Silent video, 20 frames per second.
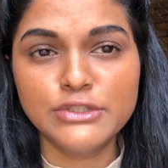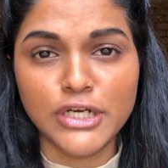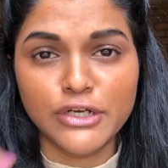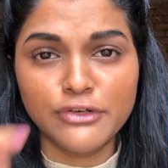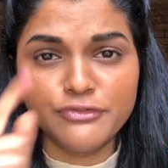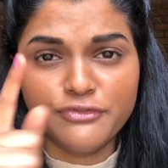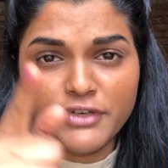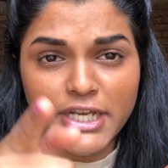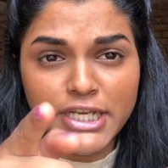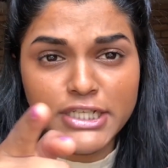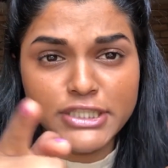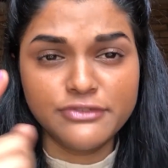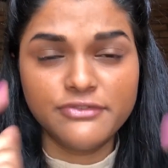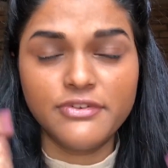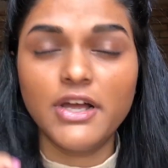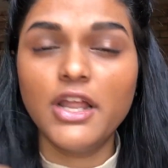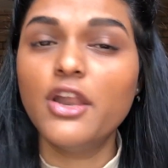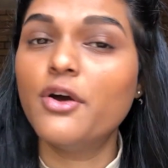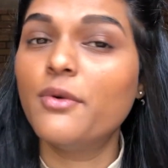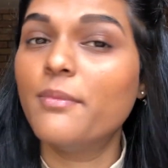Don't forget to
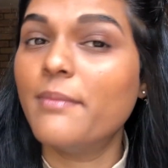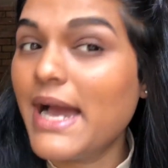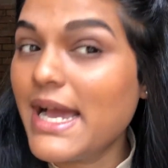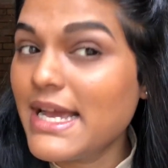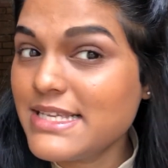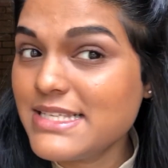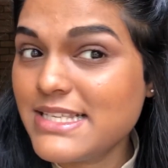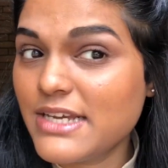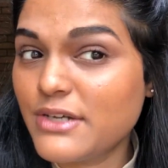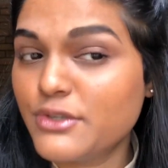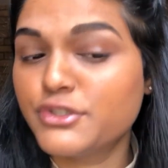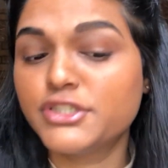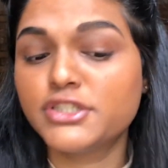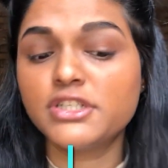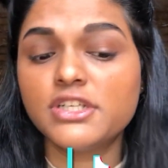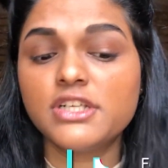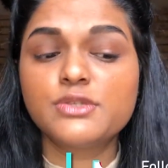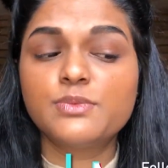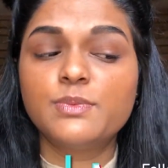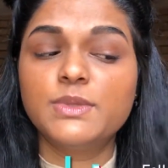follow my
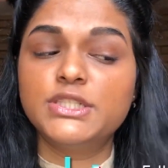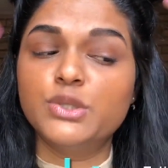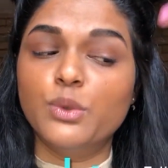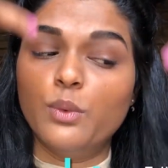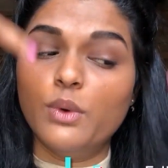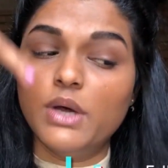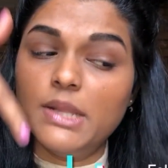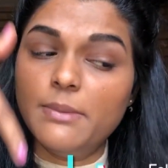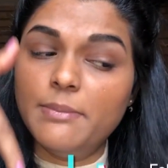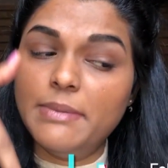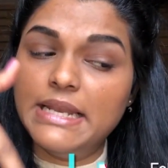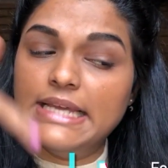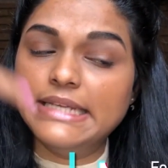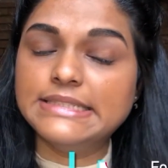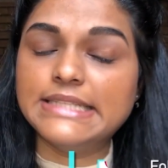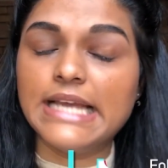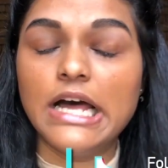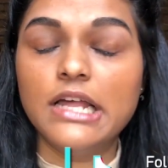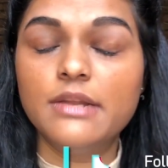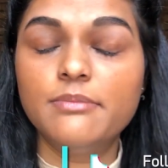socials, which will be
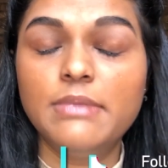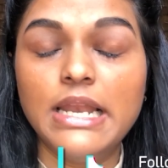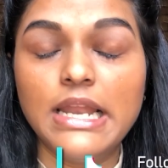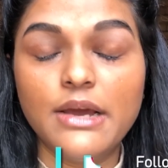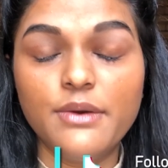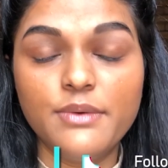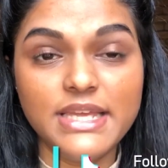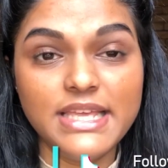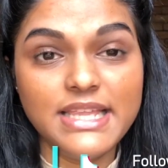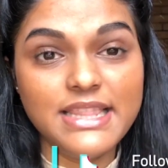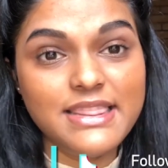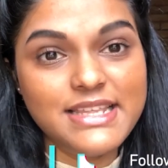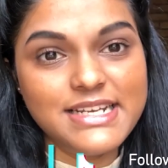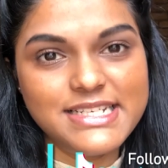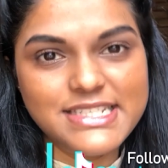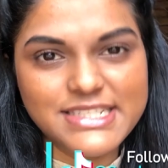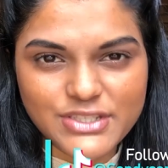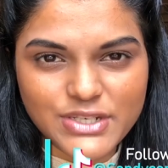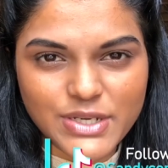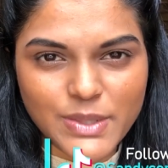linked down below in the
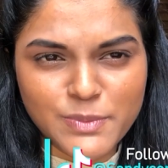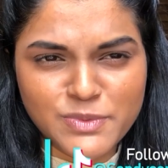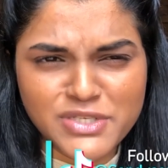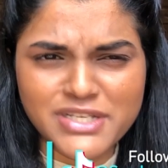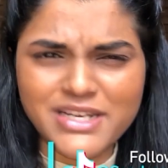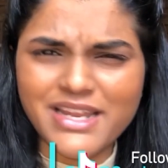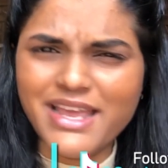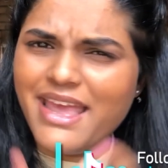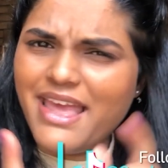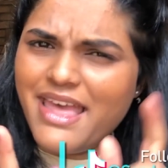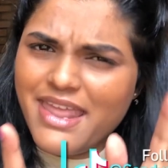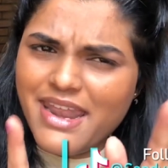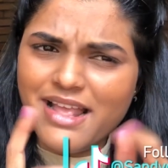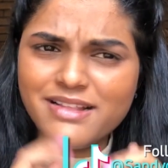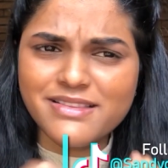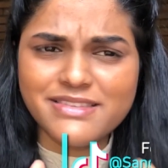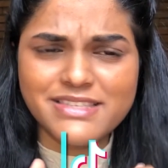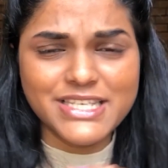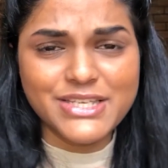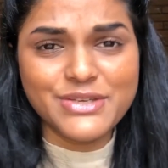description. And
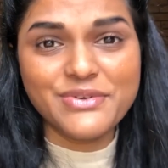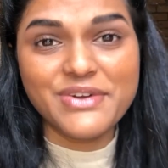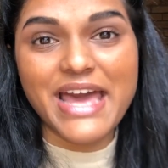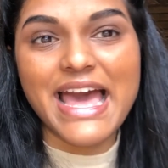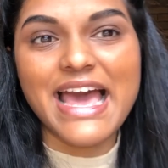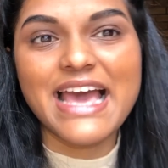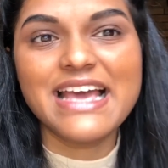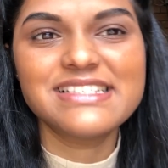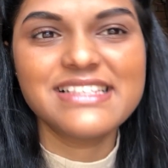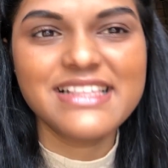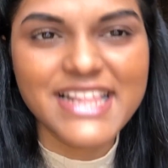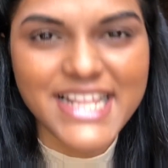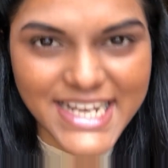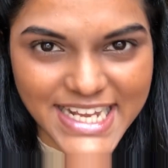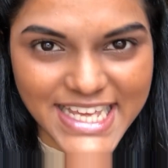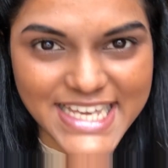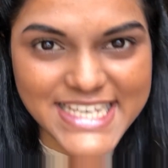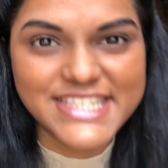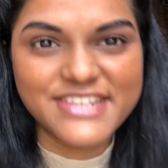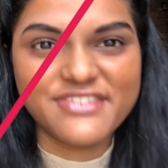I'll see you guys in the
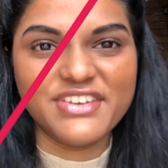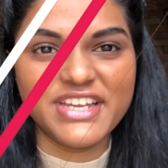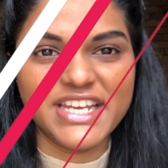next